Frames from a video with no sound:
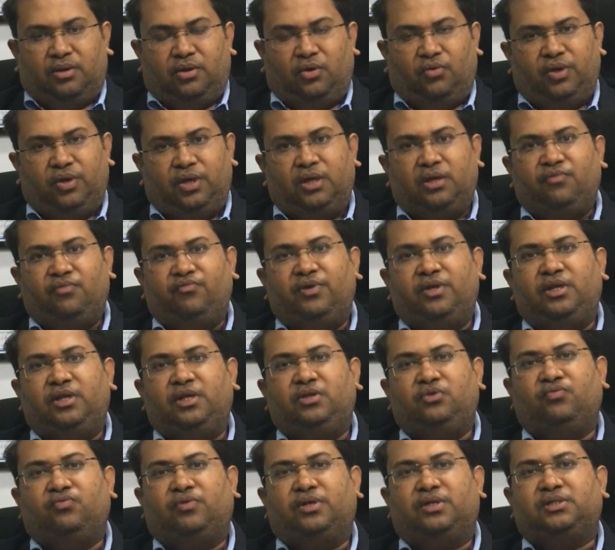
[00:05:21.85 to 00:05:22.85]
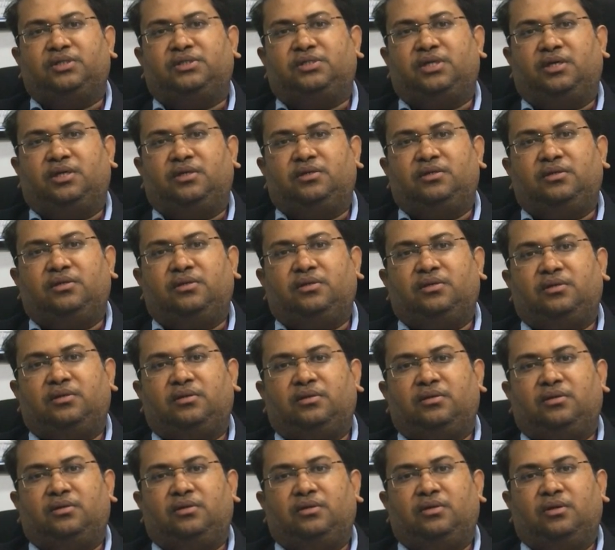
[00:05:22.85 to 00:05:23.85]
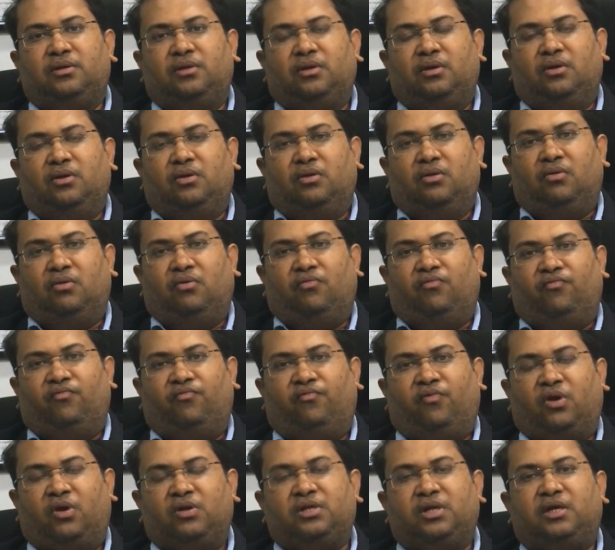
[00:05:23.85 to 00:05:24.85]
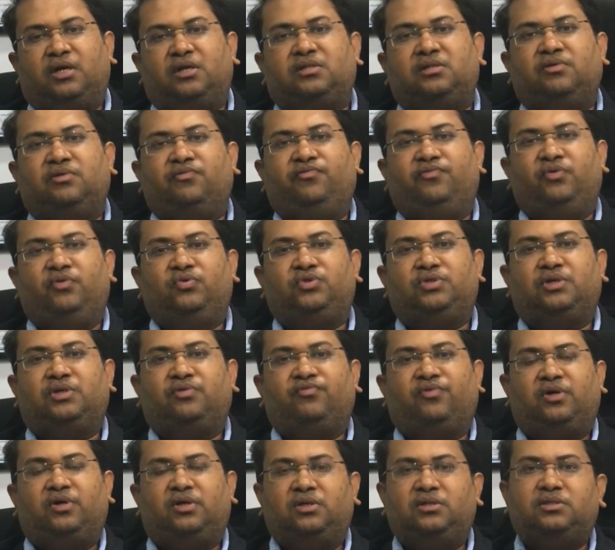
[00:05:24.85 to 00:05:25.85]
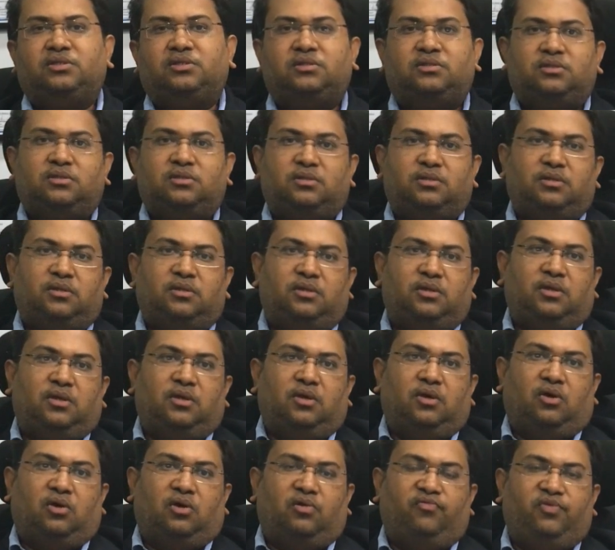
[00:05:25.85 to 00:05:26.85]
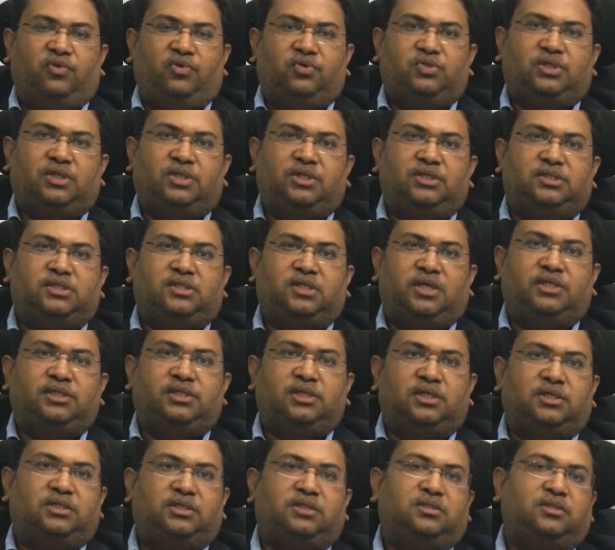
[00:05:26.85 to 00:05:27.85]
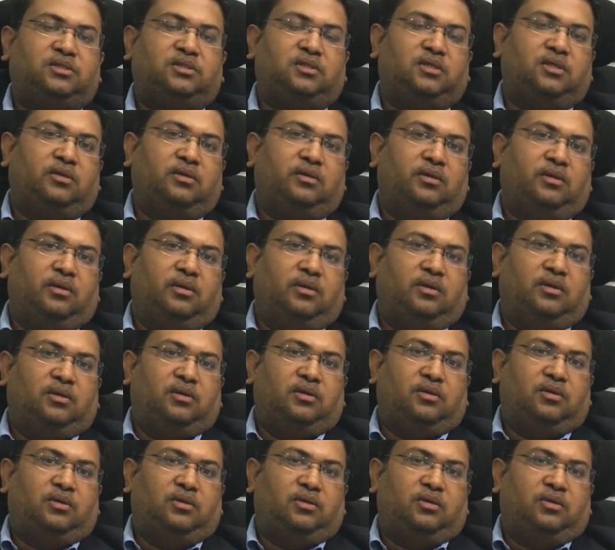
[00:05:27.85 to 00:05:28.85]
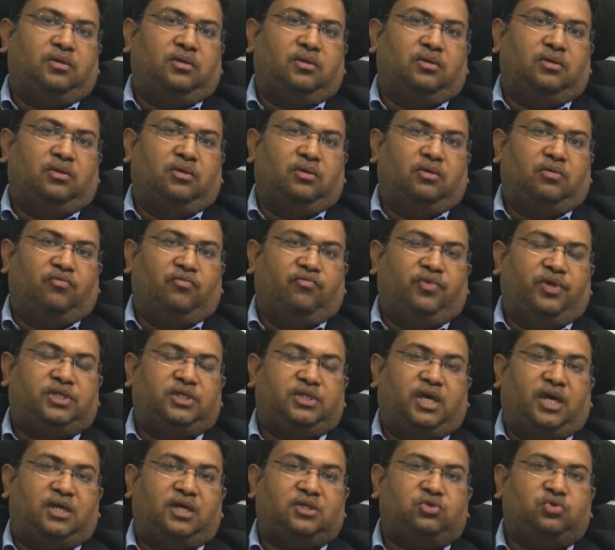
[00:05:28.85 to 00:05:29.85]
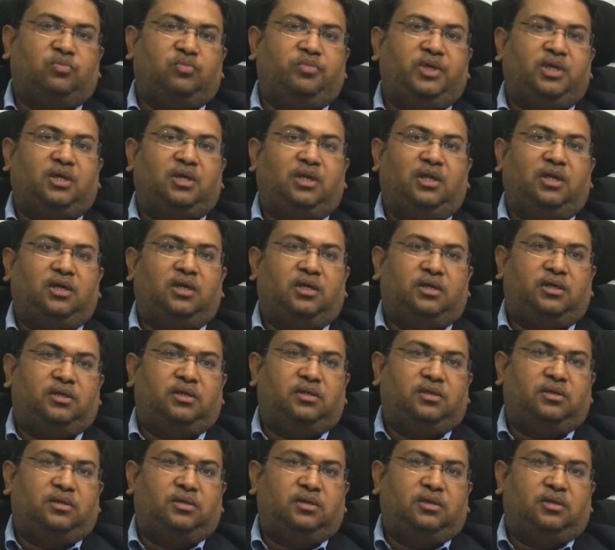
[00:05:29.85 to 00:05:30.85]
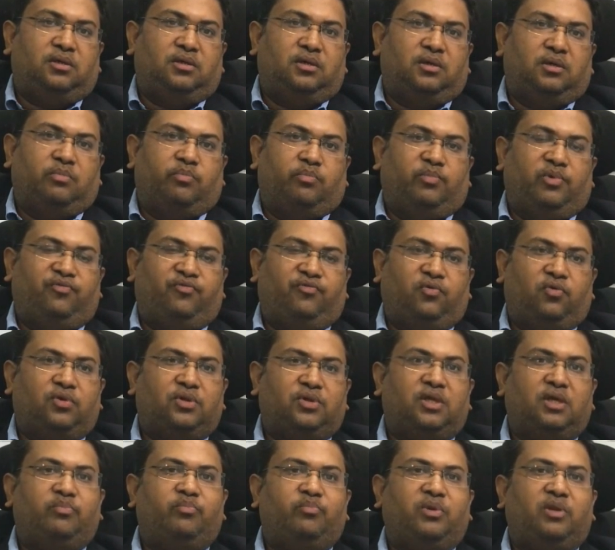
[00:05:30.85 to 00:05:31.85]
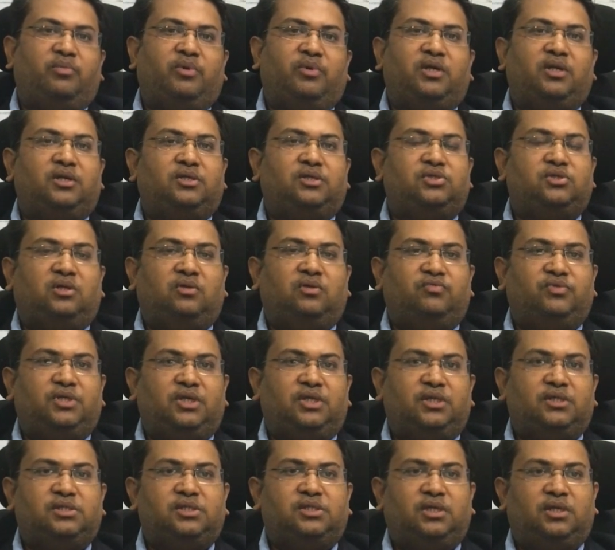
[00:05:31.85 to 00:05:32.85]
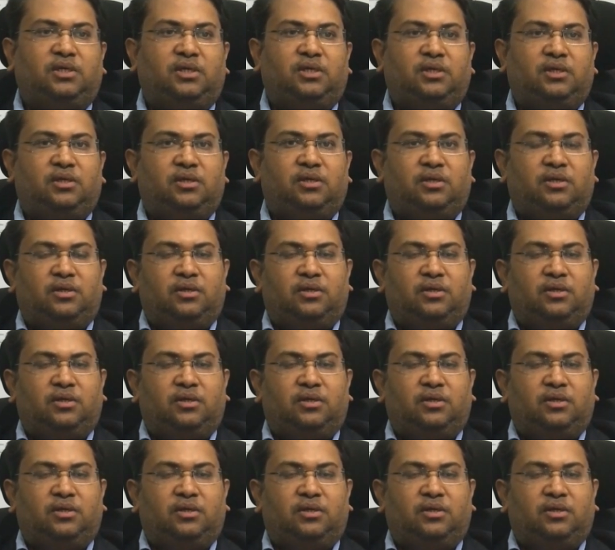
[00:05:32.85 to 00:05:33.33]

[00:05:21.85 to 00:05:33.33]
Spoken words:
Now here we need to understand what are the future works or future stages which has to be cleared before the implementation of GST,